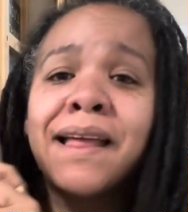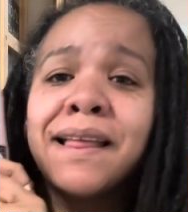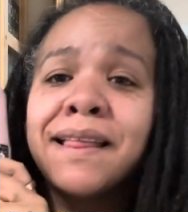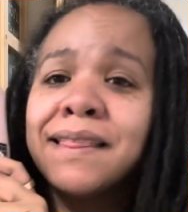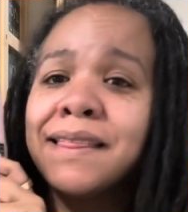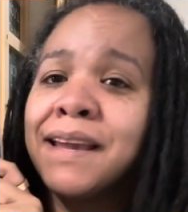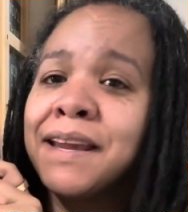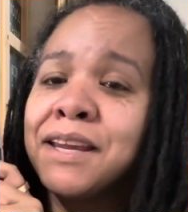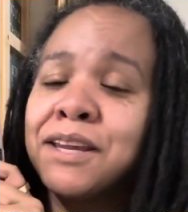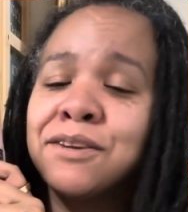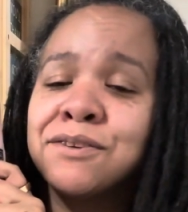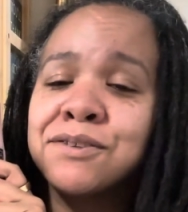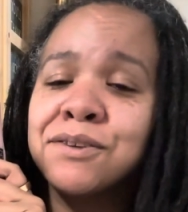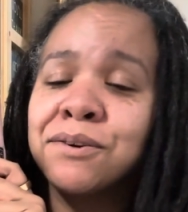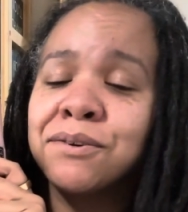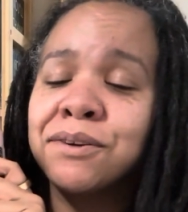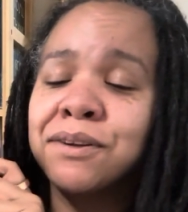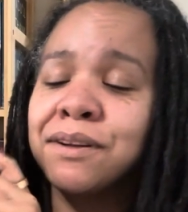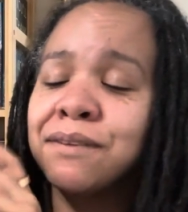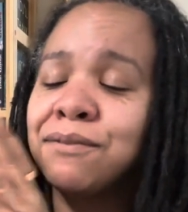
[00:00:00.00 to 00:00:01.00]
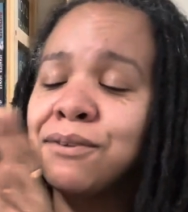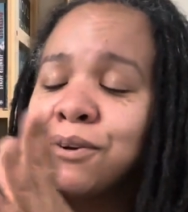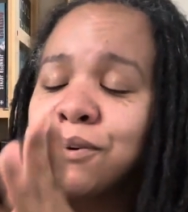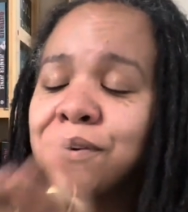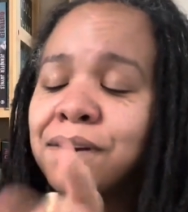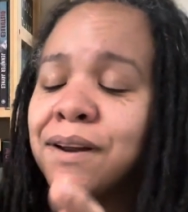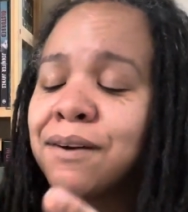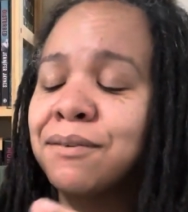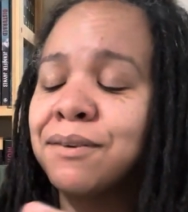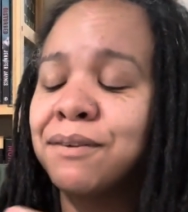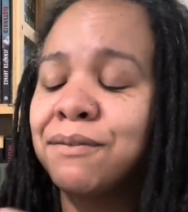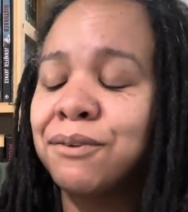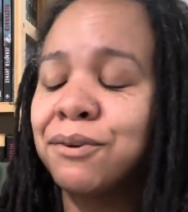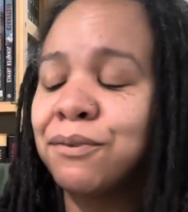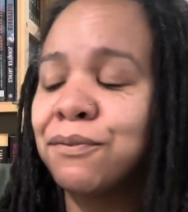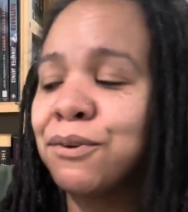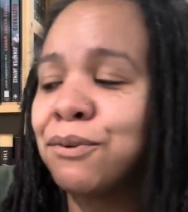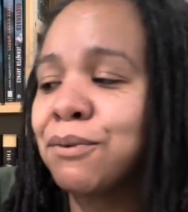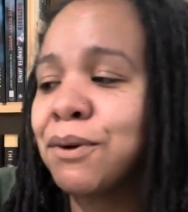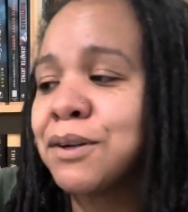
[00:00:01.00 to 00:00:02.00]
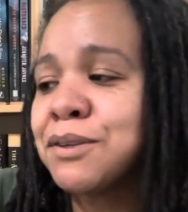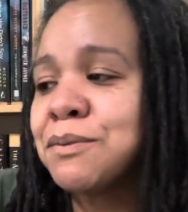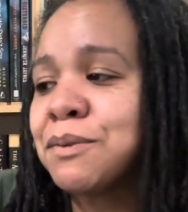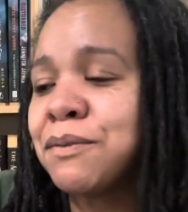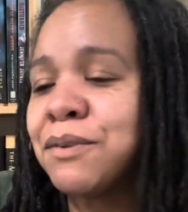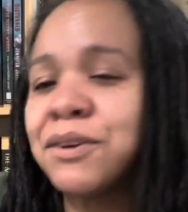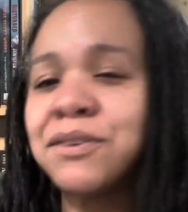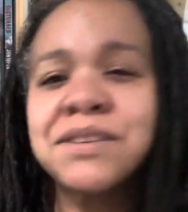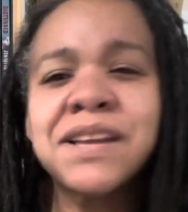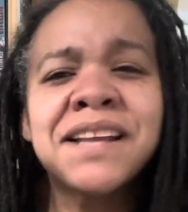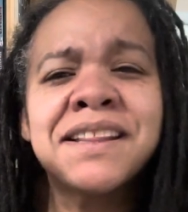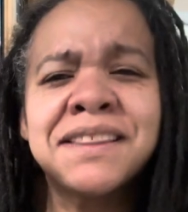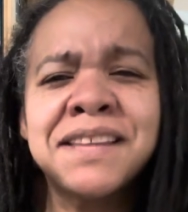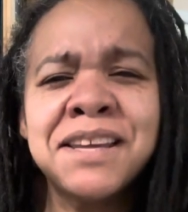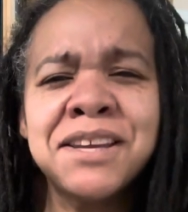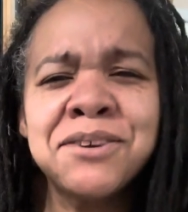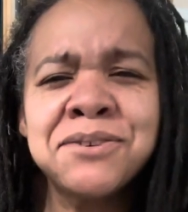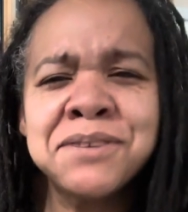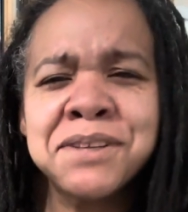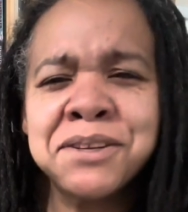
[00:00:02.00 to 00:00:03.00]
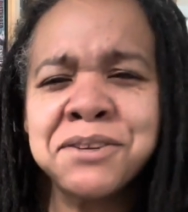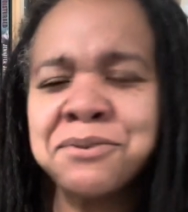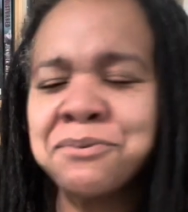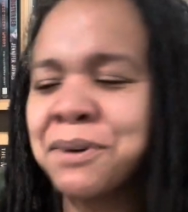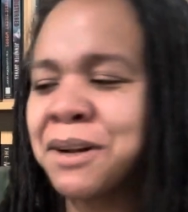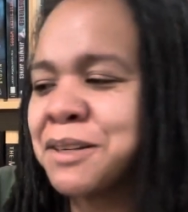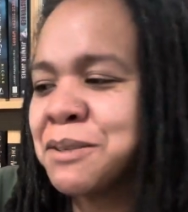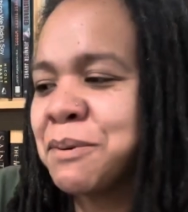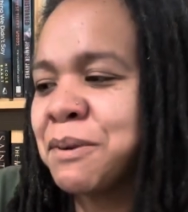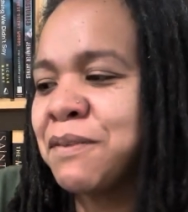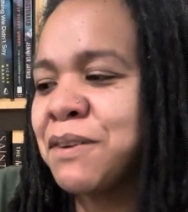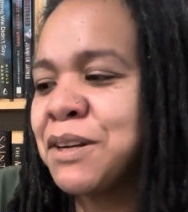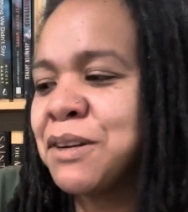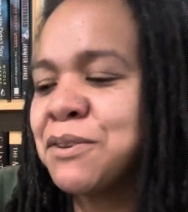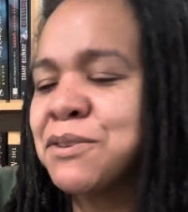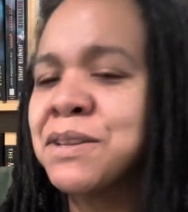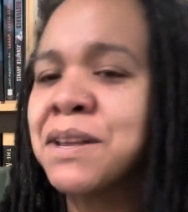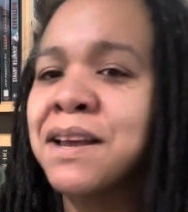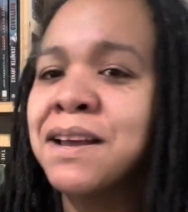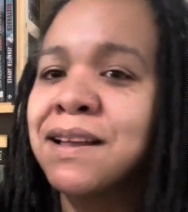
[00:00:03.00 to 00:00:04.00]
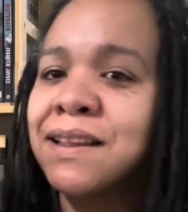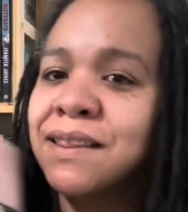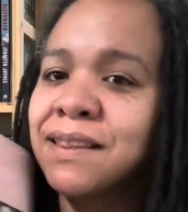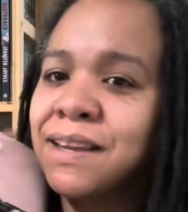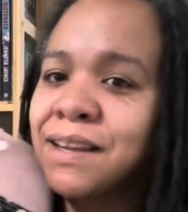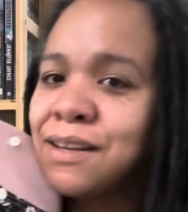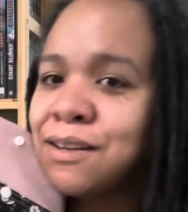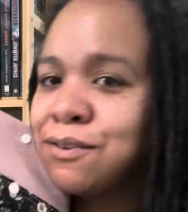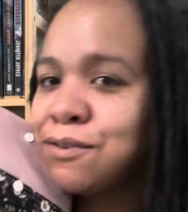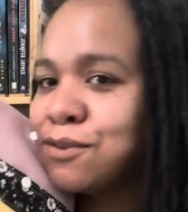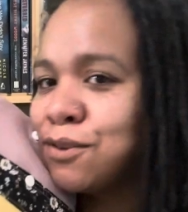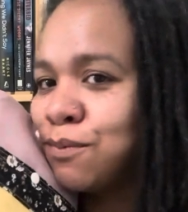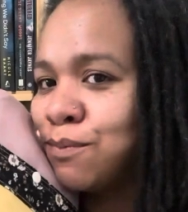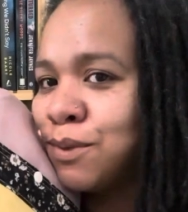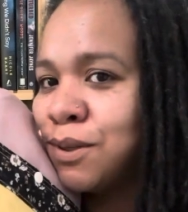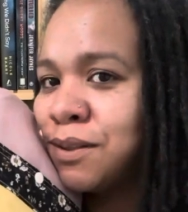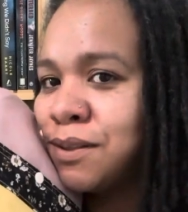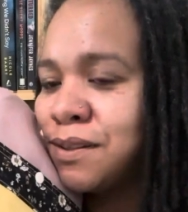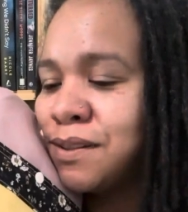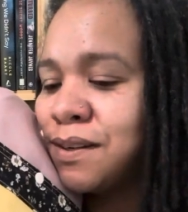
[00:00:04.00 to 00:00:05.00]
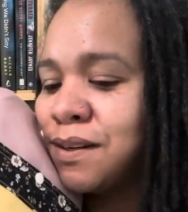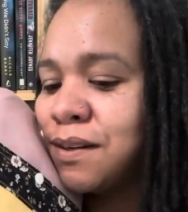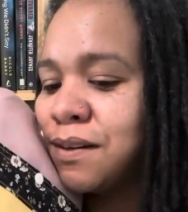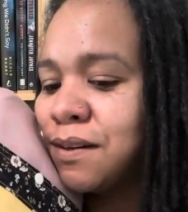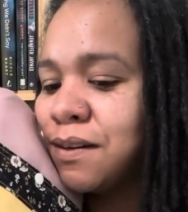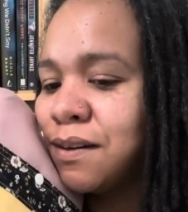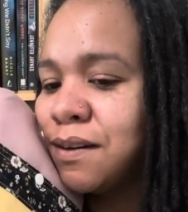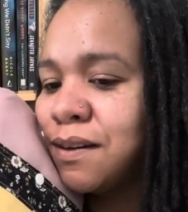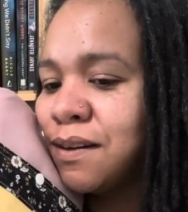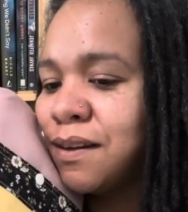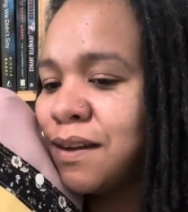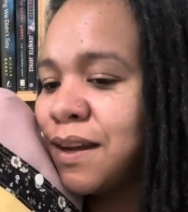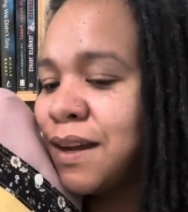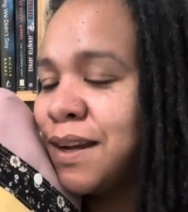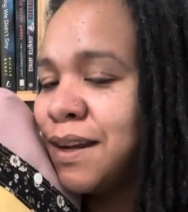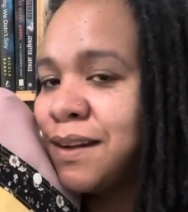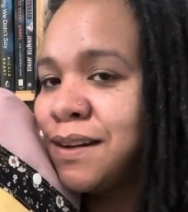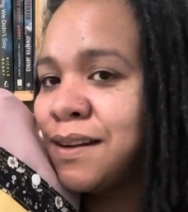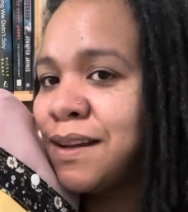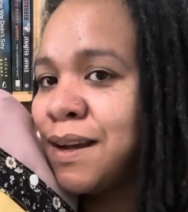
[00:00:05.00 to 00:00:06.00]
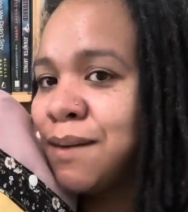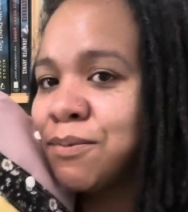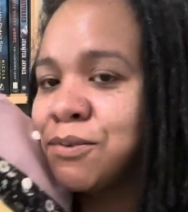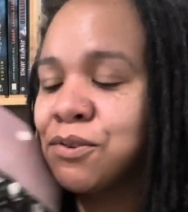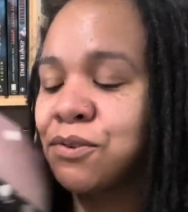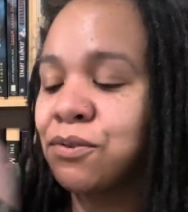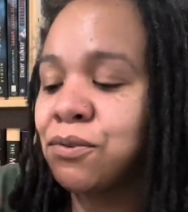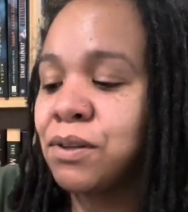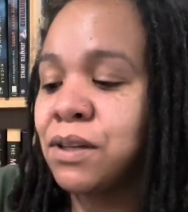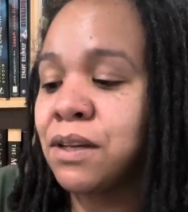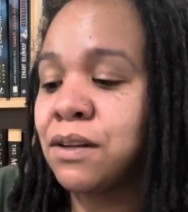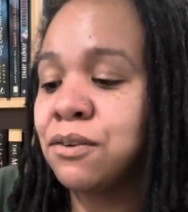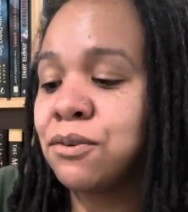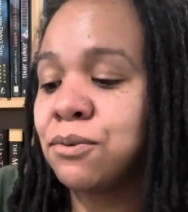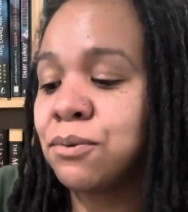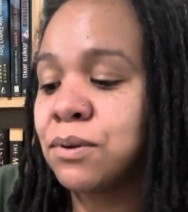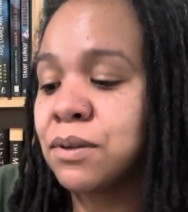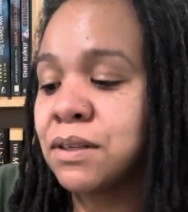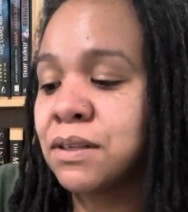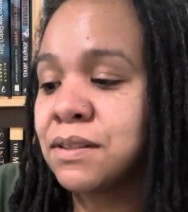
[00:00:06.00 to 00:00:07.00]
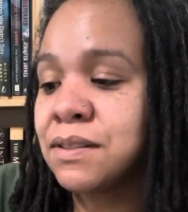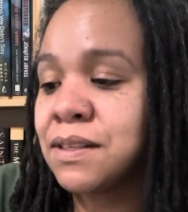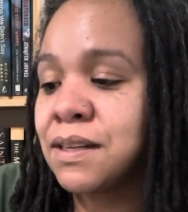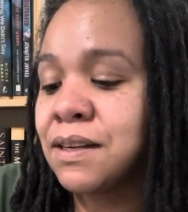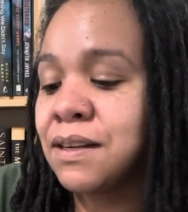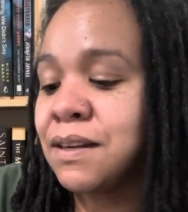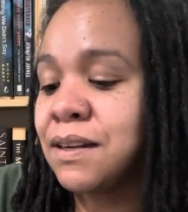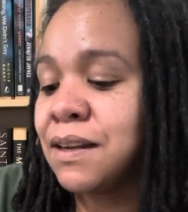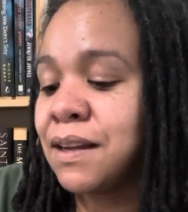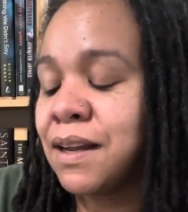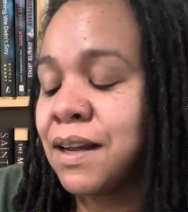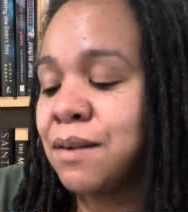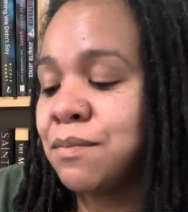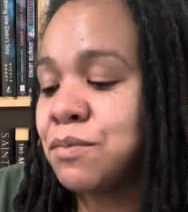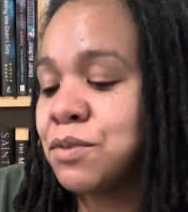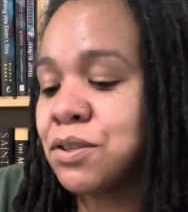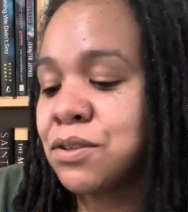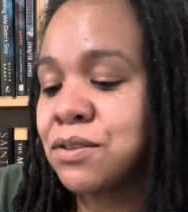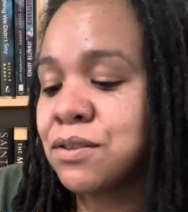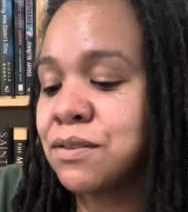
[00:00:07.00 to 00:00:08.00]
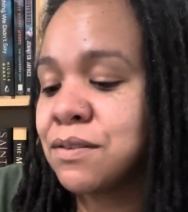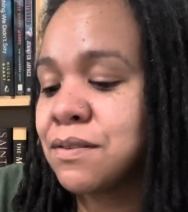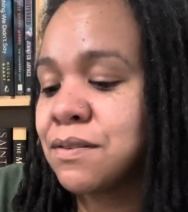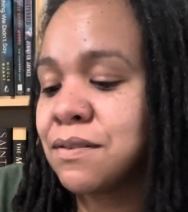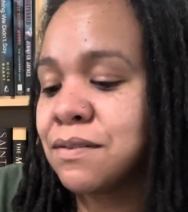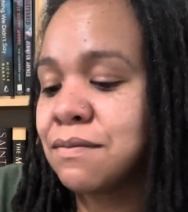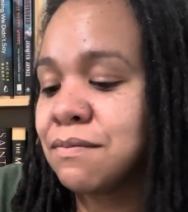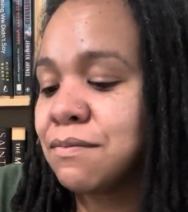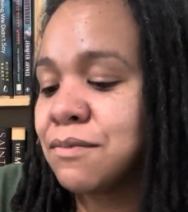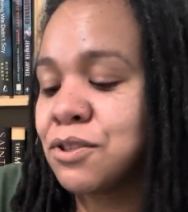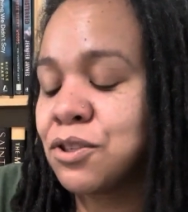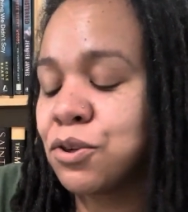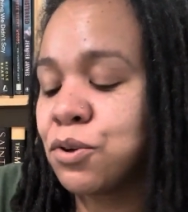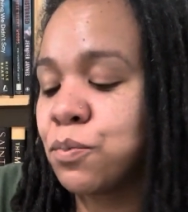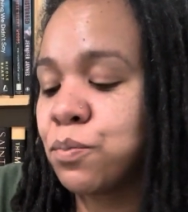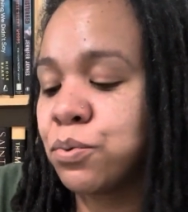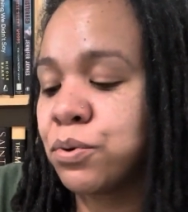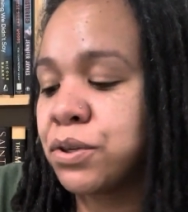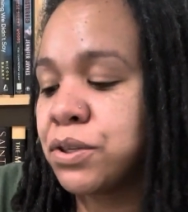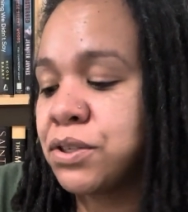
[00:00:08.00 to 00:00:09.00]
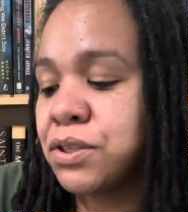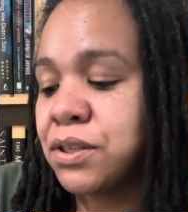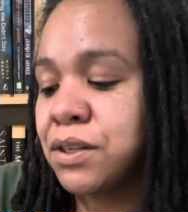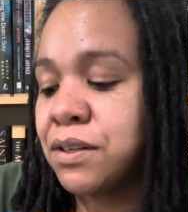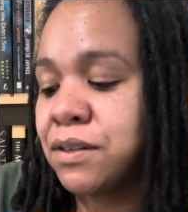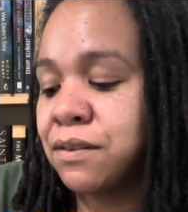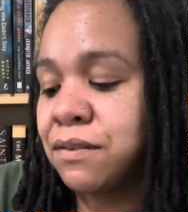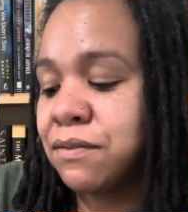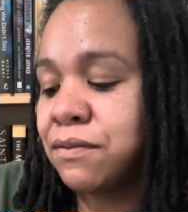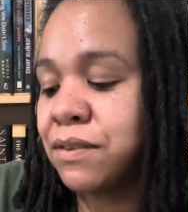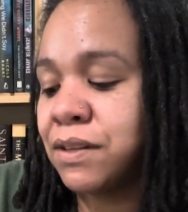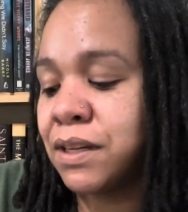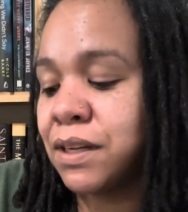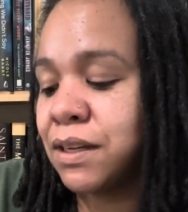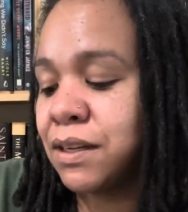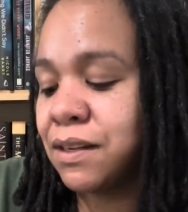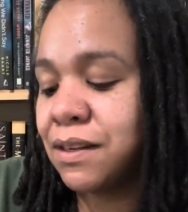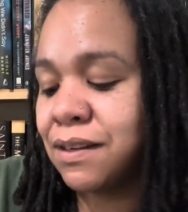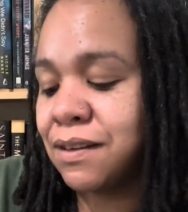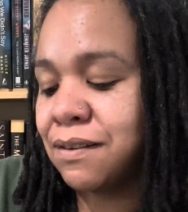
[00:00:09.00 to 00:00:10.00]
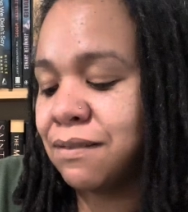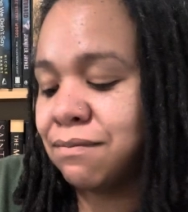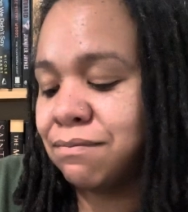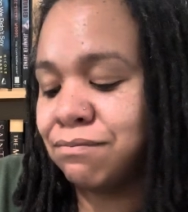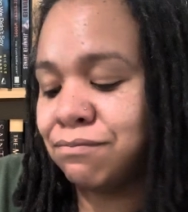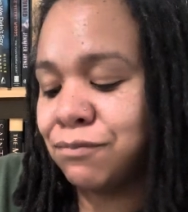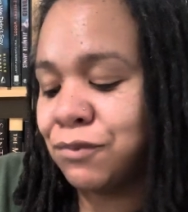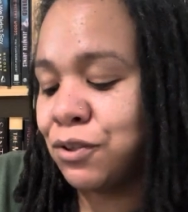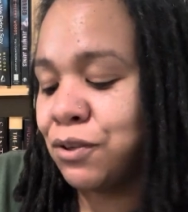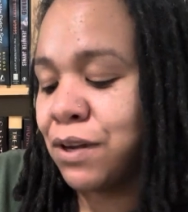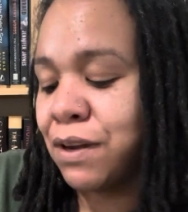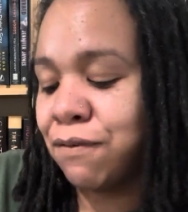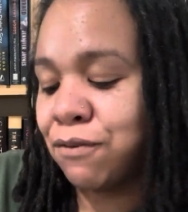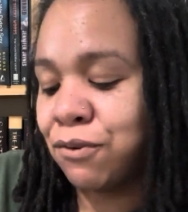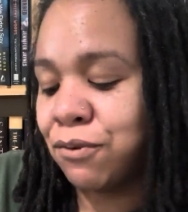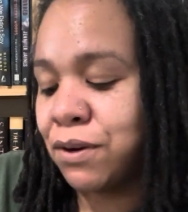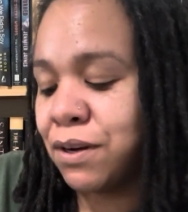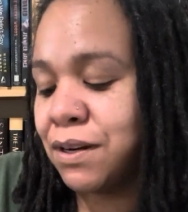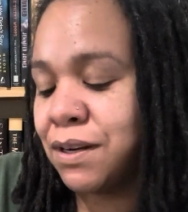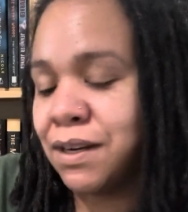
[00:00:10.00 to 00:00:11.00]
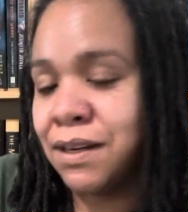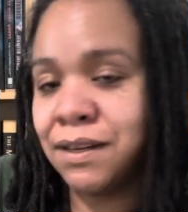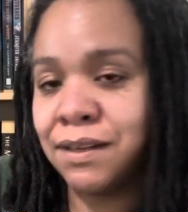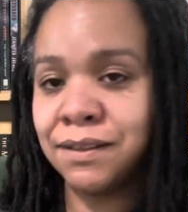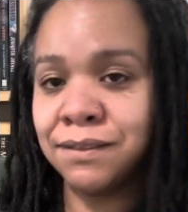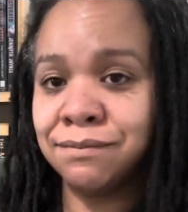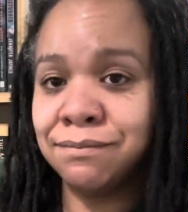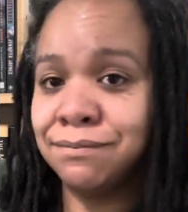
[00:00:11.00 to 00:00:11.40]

thank you so much. I don't even know if you watch my videos. I think you said you watch my videos. Thank you so much. I absolutely adore this, and I'm just so appreciative. Like, you have no idea.